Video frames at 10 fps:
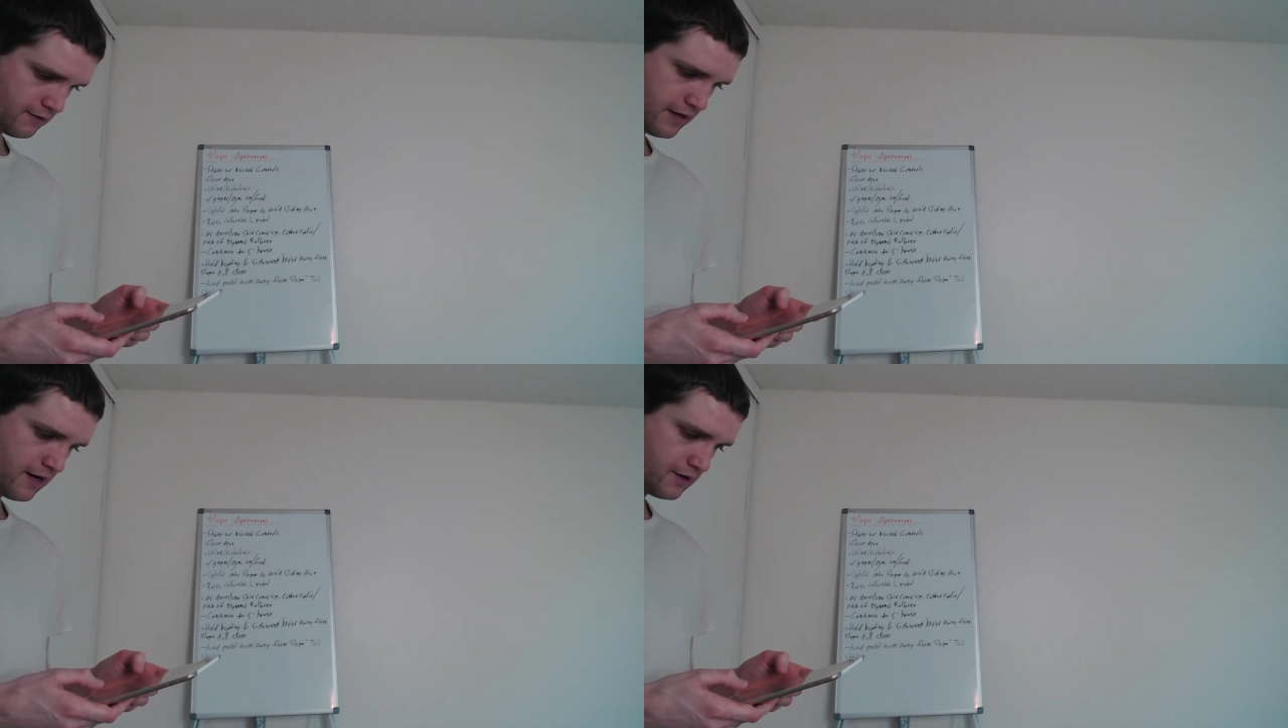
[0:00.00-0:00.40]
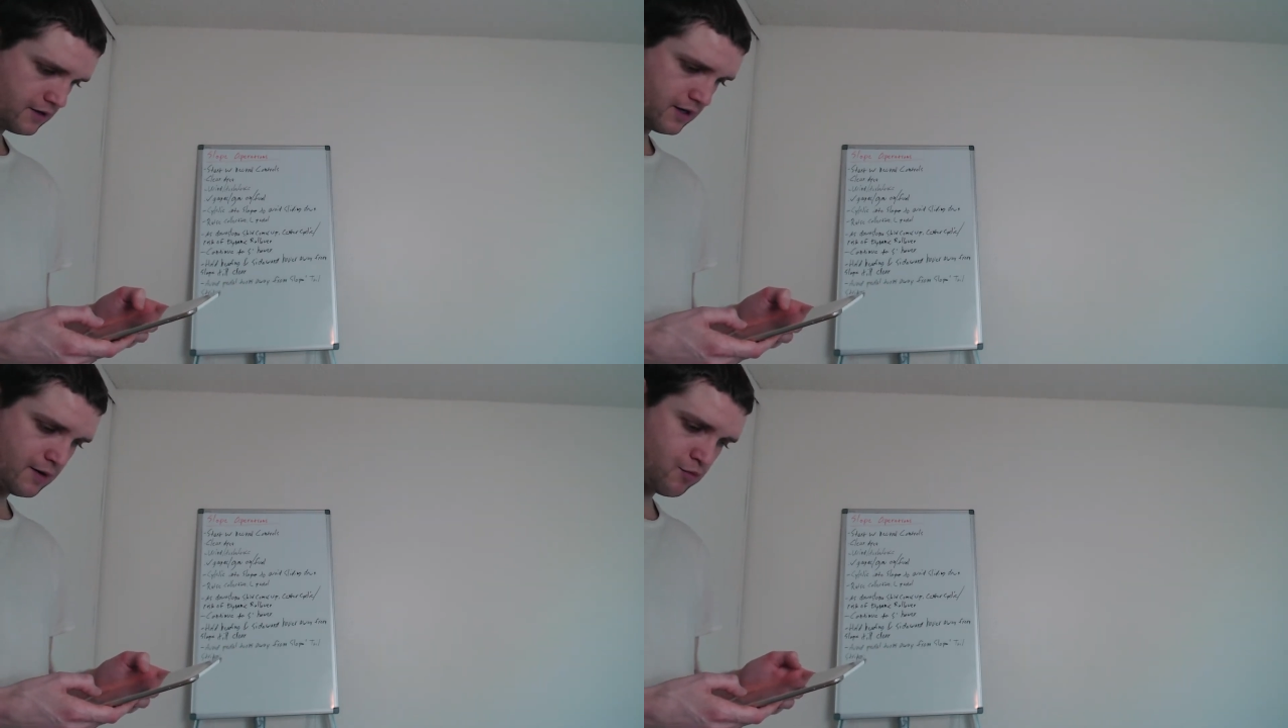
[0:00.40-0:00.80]
the errors
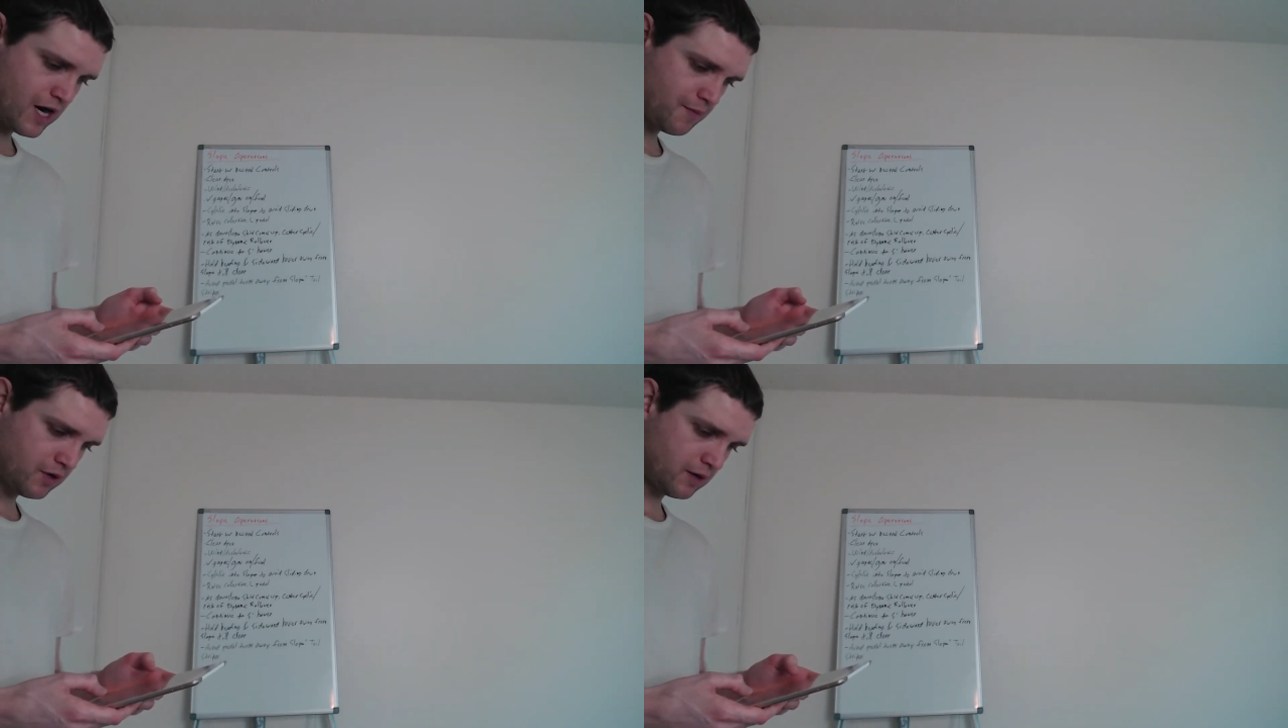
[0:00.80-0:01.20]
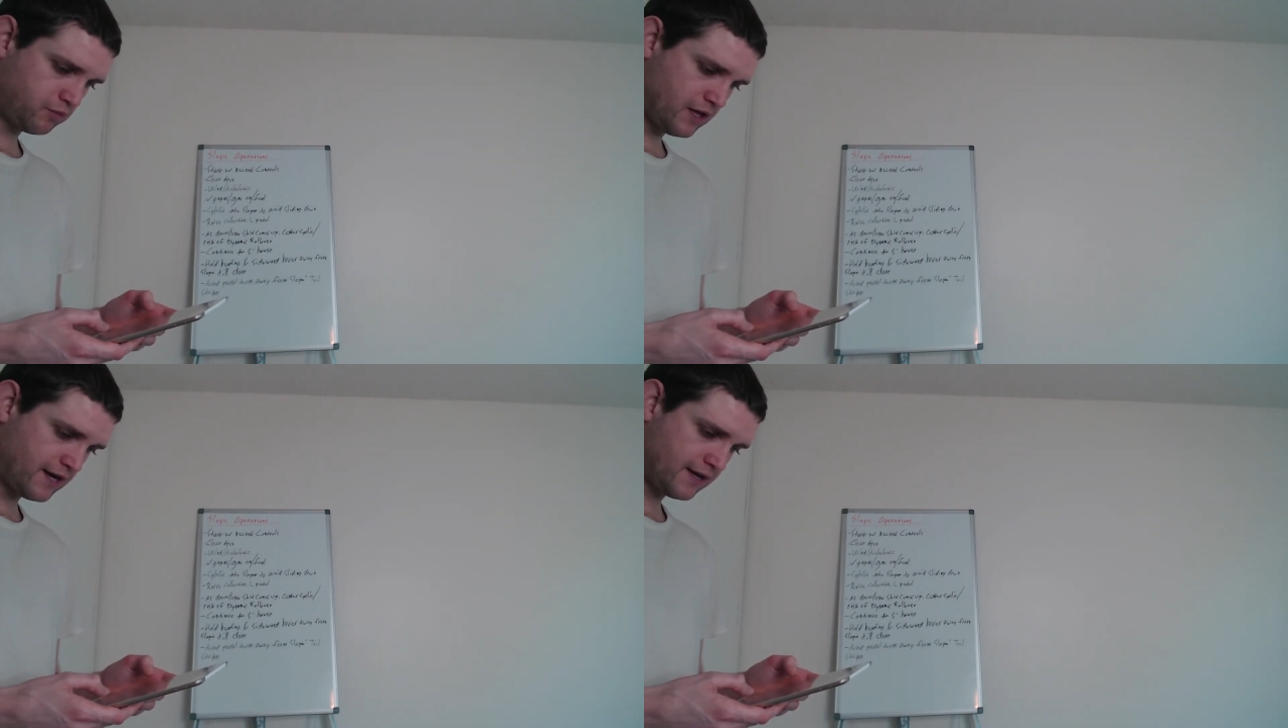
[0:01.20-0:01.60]
are improper
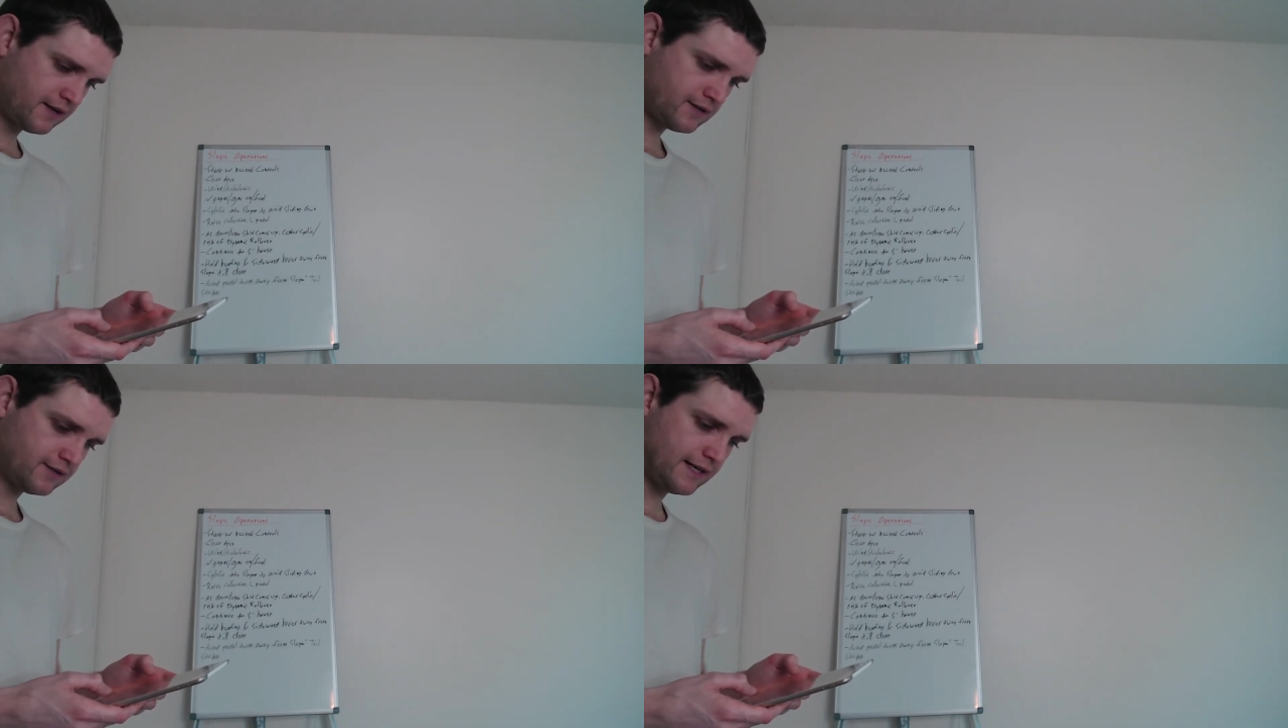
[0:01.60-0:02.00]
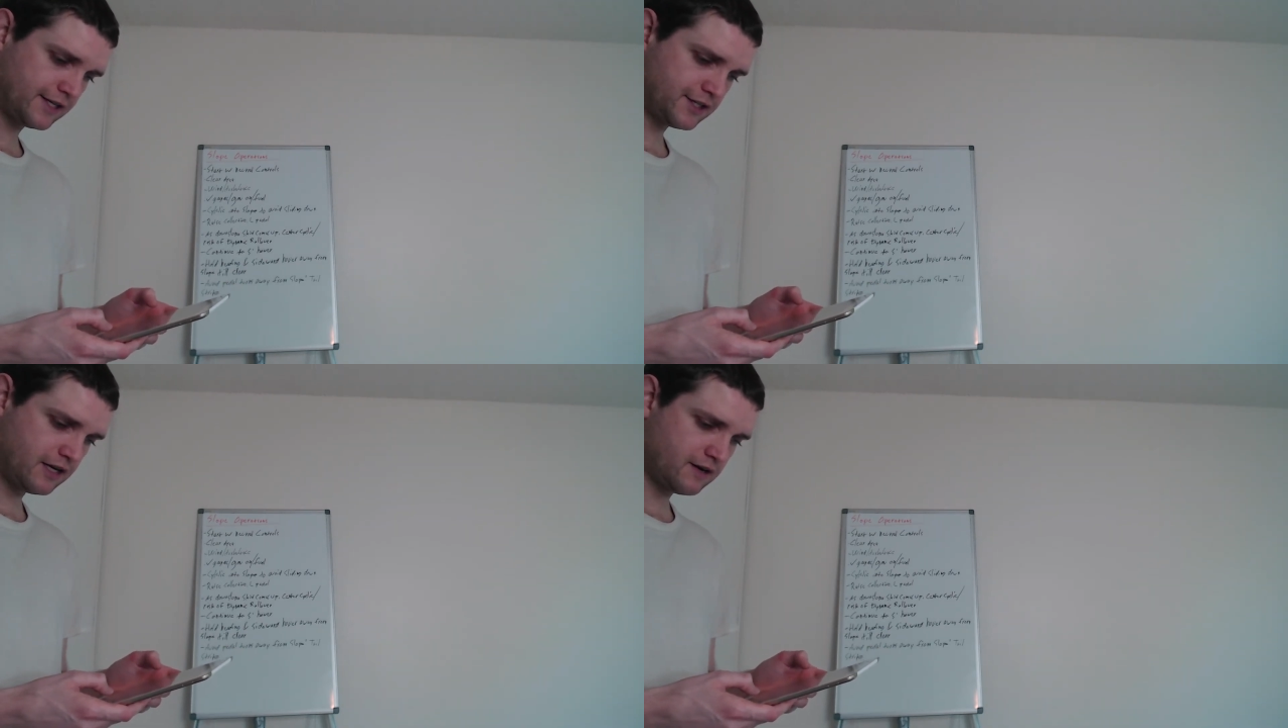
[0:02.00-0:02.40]
planning,
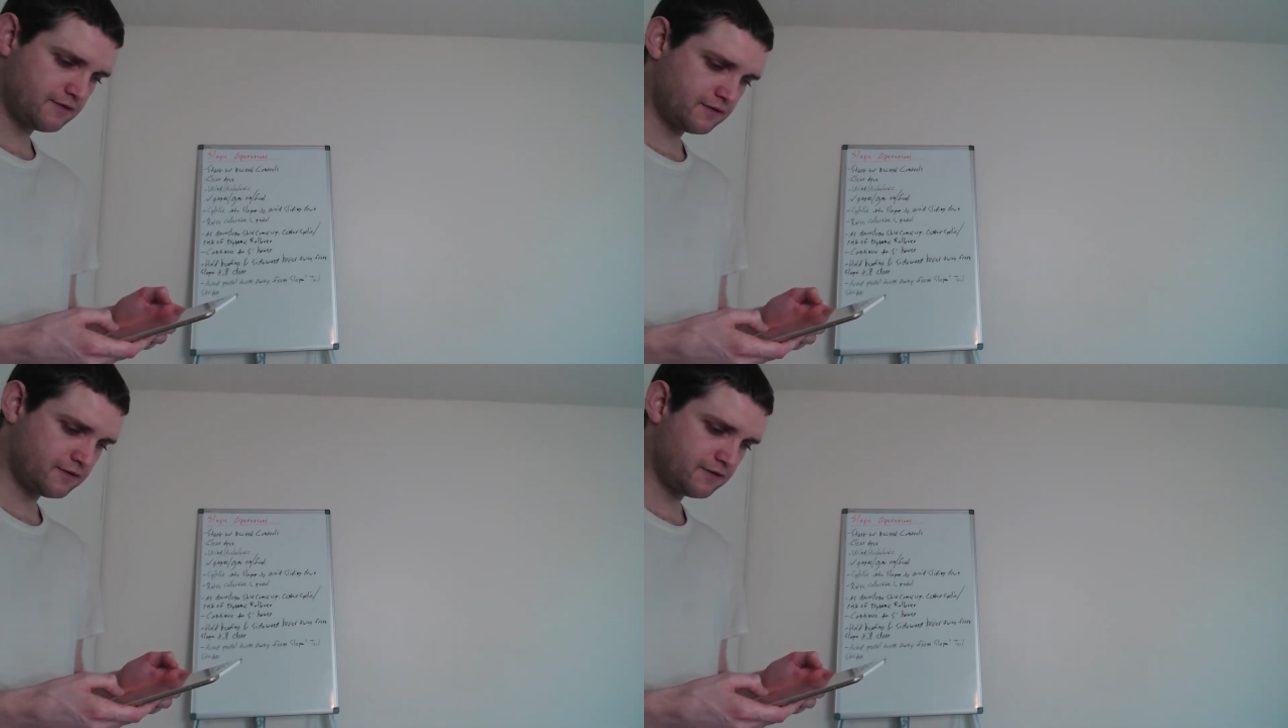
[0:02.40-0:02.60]
selection of,